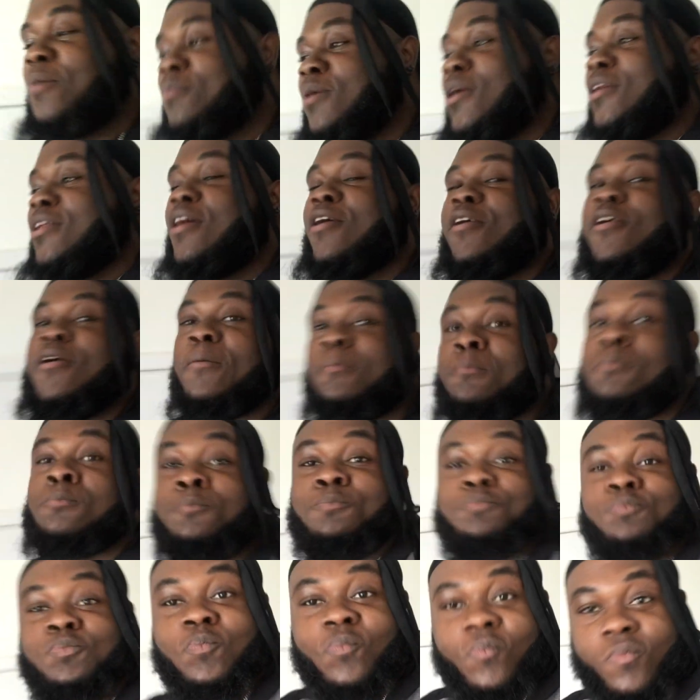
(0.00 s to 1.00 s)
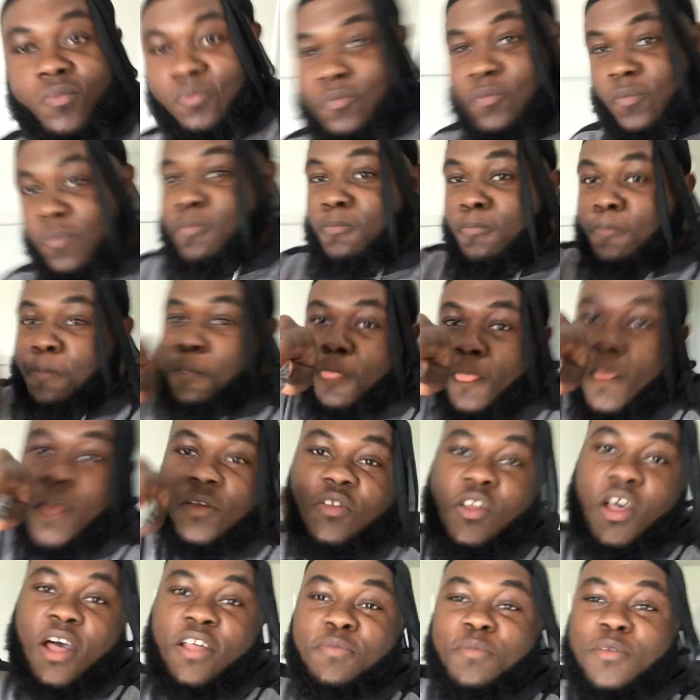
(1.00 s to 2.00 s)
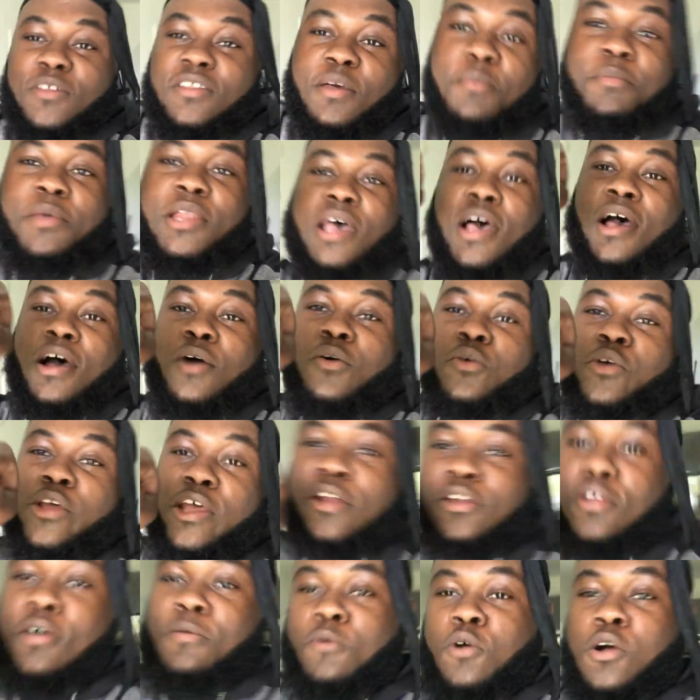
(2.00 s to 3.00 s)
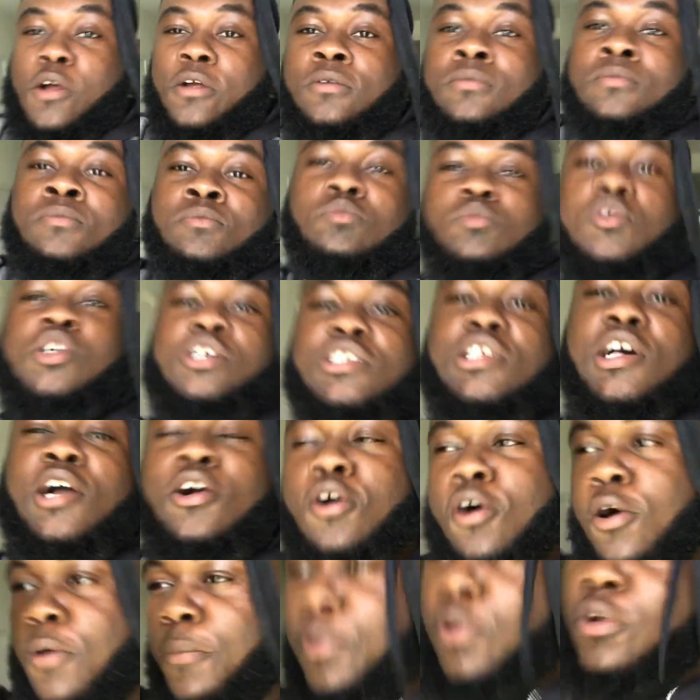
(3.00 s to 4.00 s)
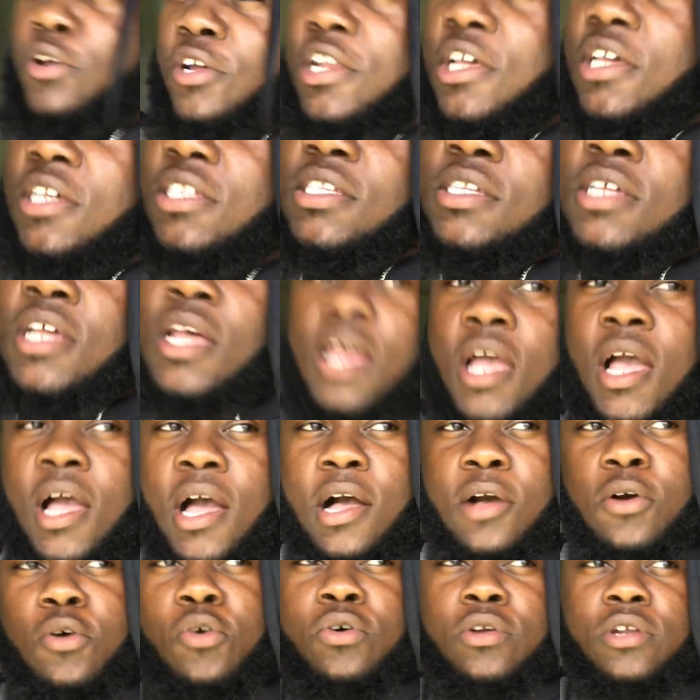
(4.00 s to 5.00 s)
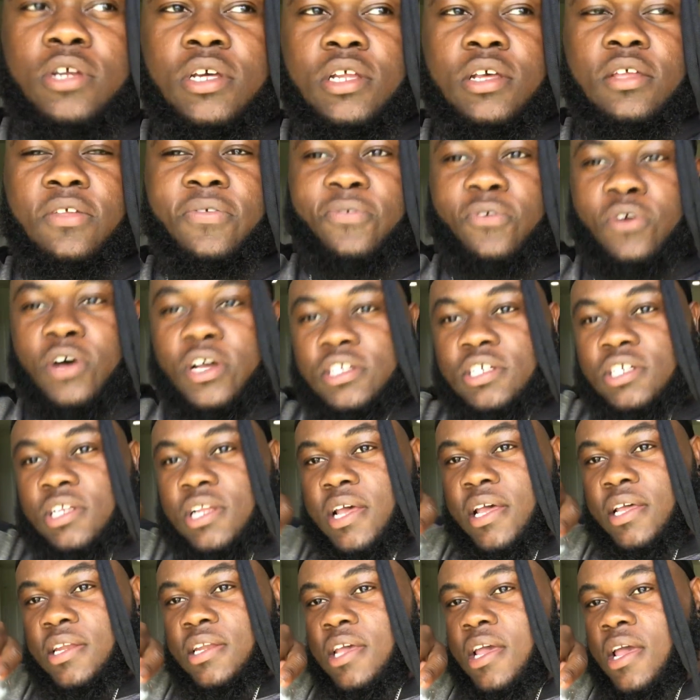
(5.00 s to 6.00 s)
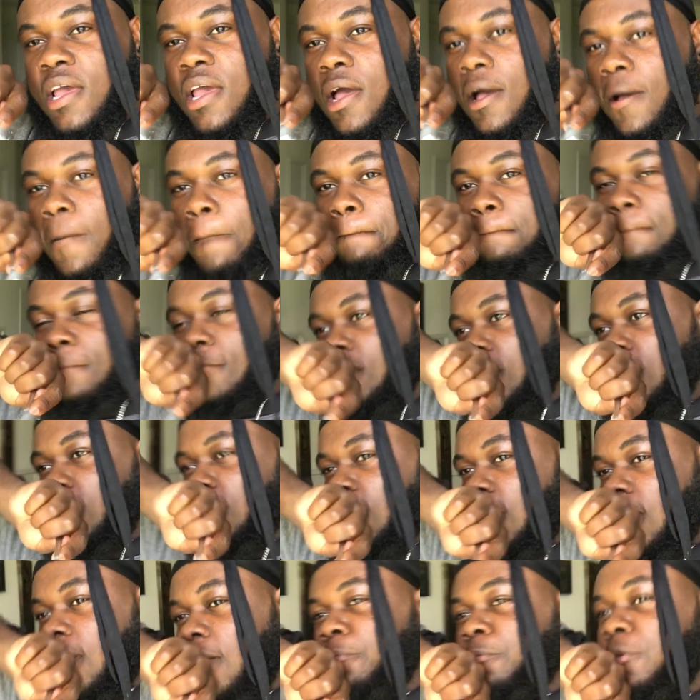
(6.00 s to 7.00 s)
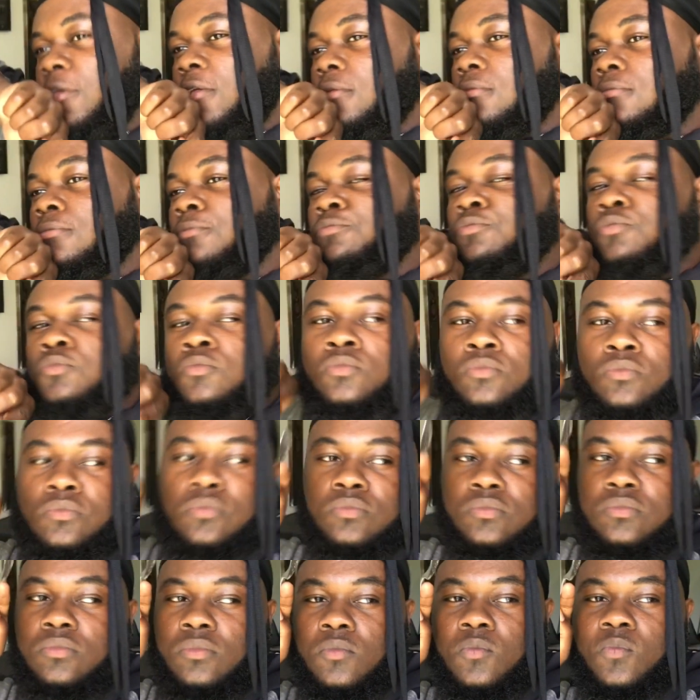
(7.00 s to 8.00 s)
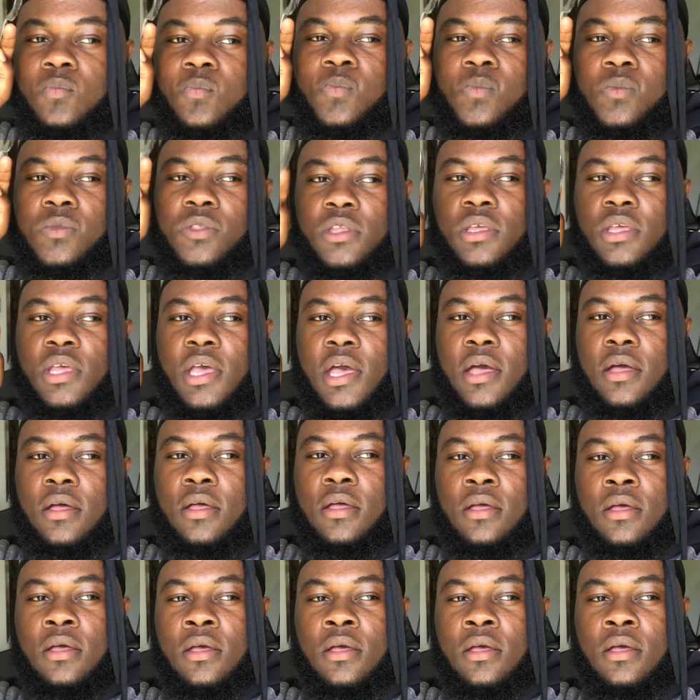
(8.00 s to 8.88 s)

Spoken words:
man, yo. So as I said, me now wait no more. Me just go upload this and go on this for watching idea. You know what I mean? Yeah.